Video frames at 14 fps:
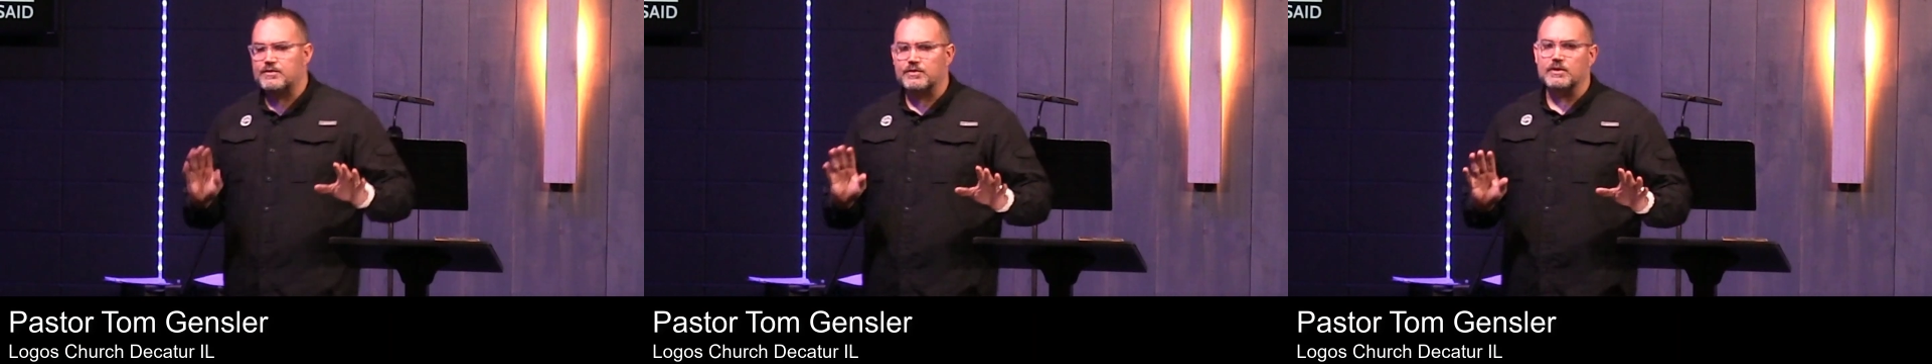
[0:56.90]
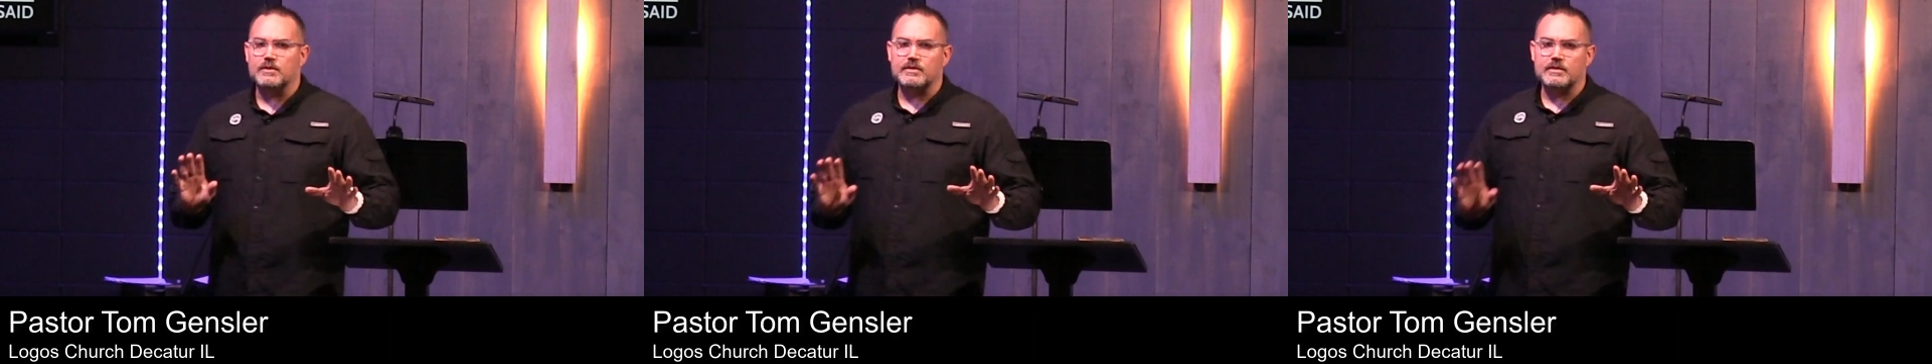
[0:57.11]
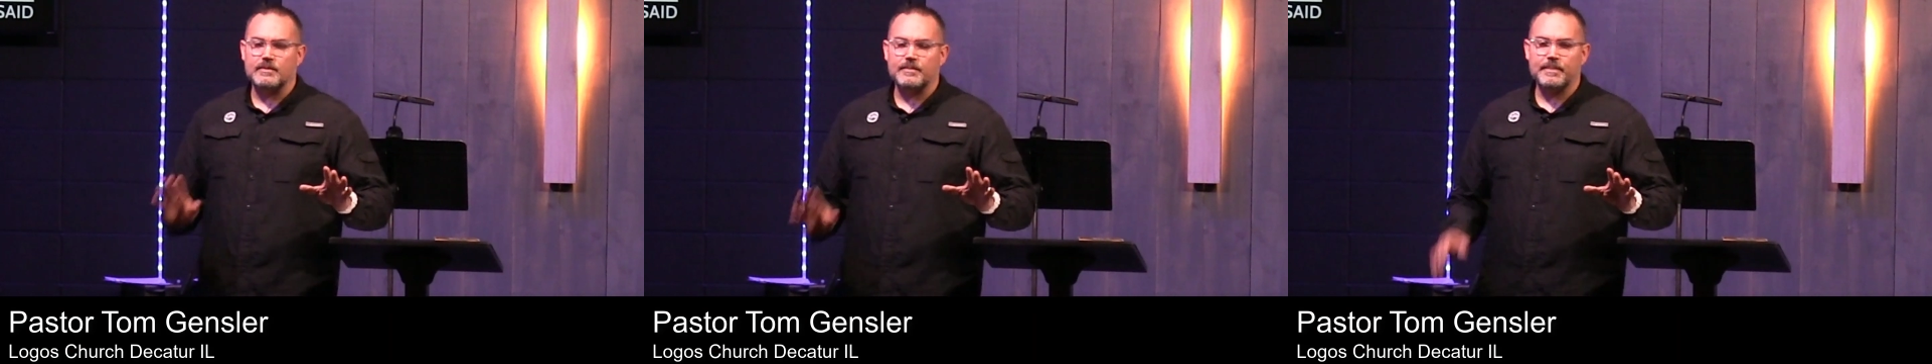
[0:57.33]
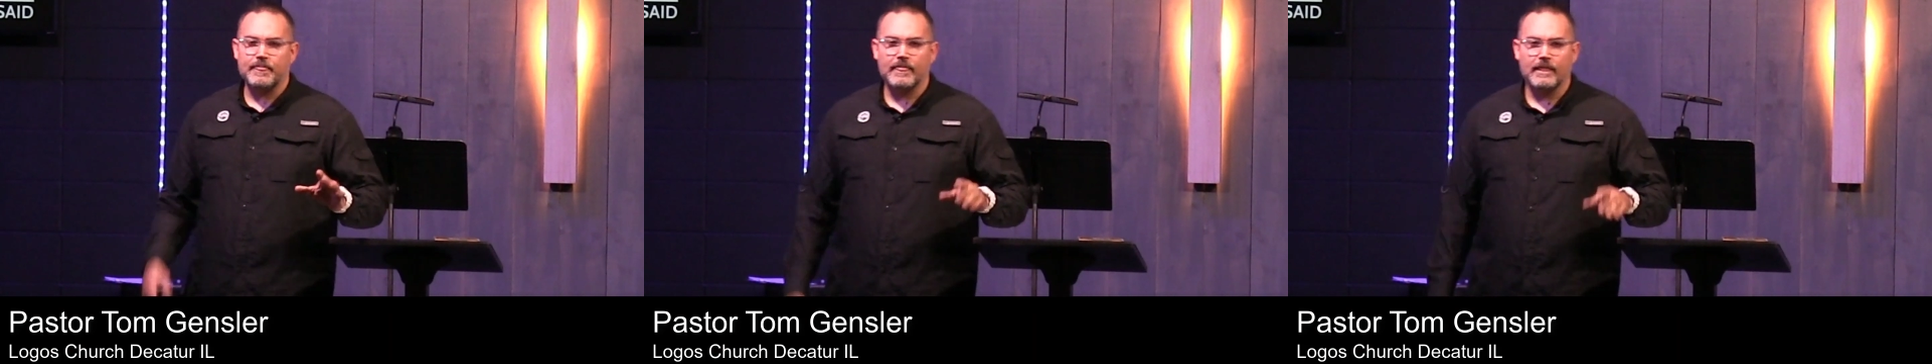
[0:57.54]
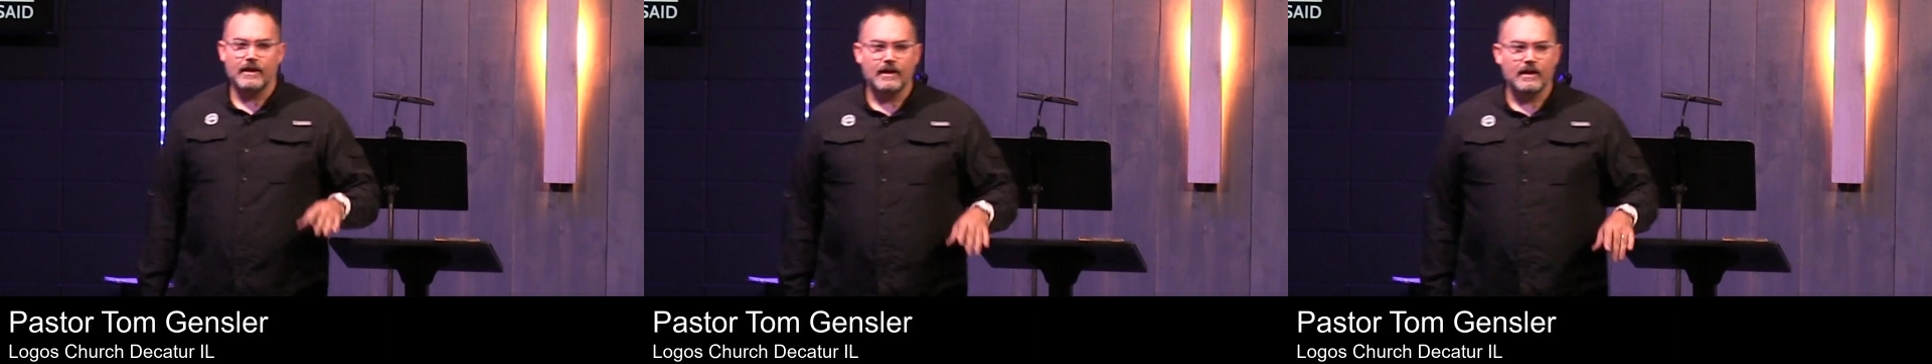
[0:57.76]
fruit.
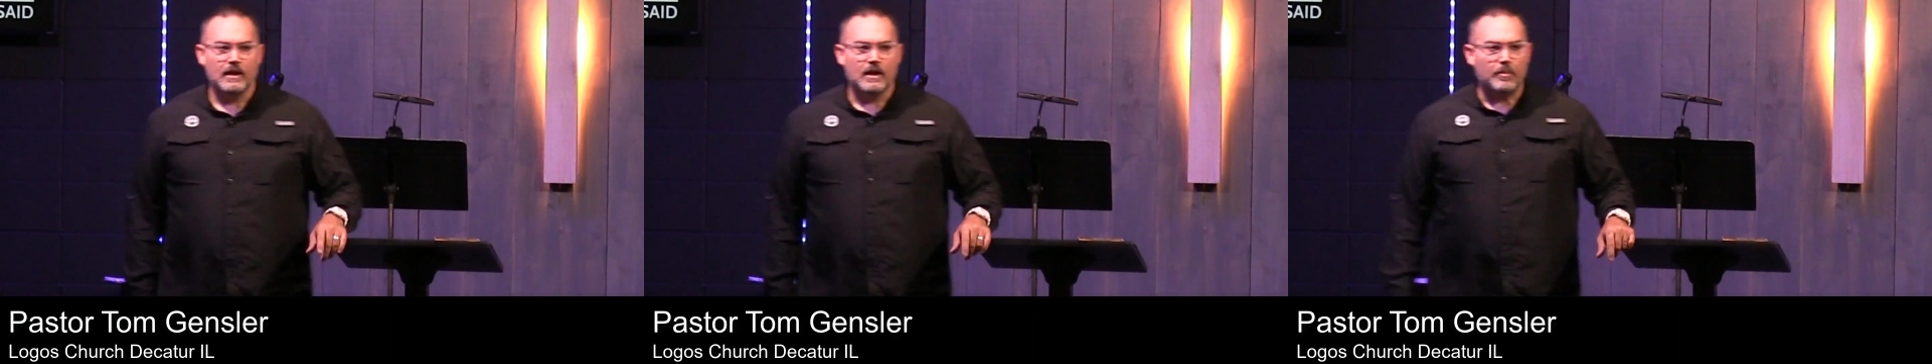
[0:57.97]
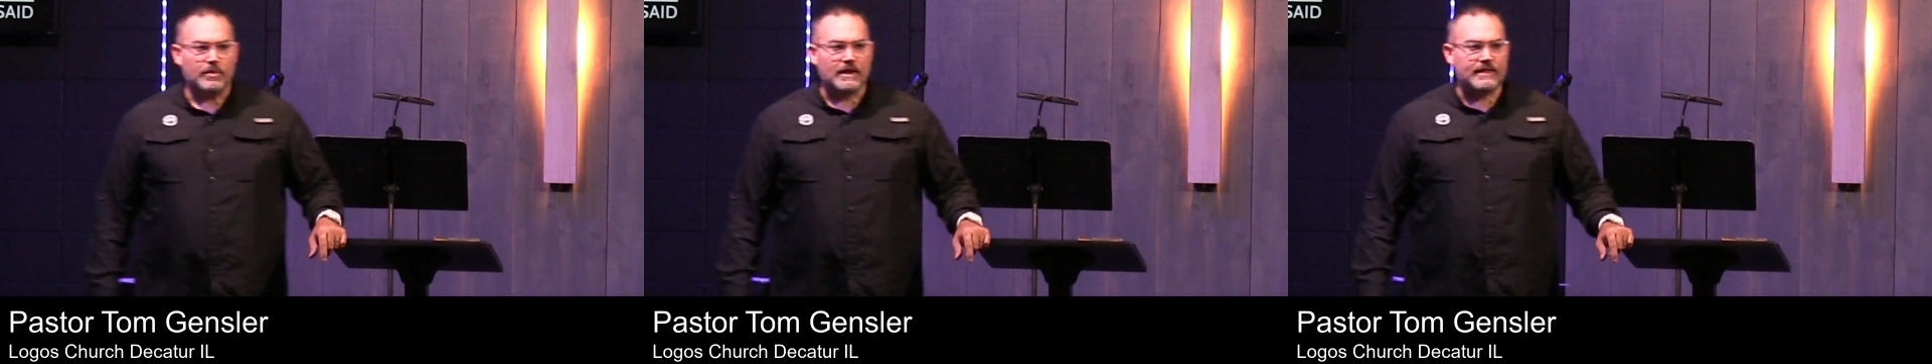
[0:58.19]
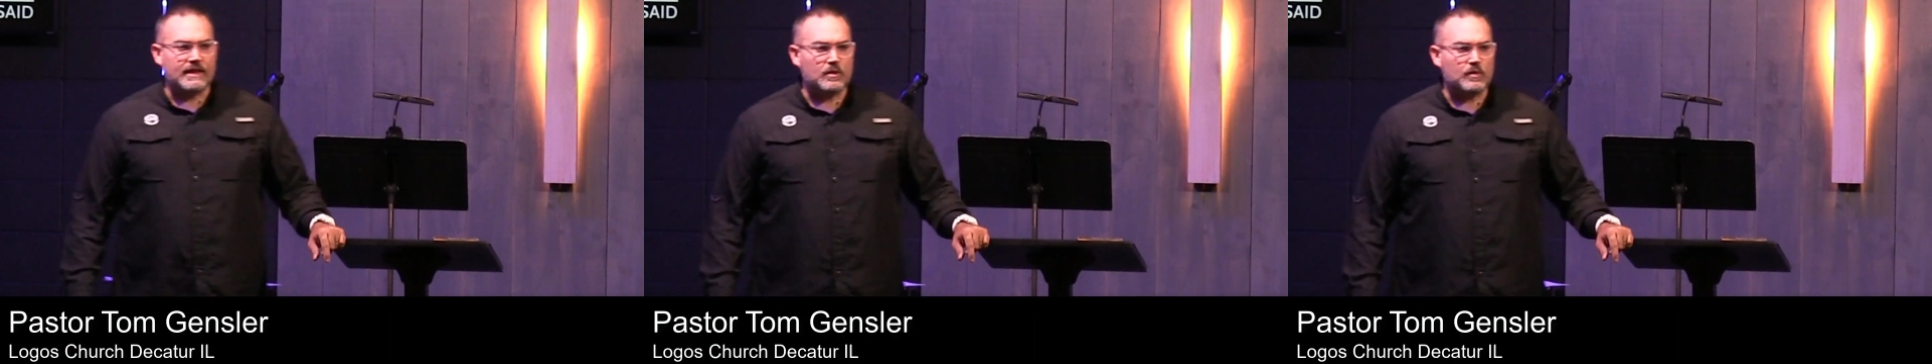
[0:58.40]
But I think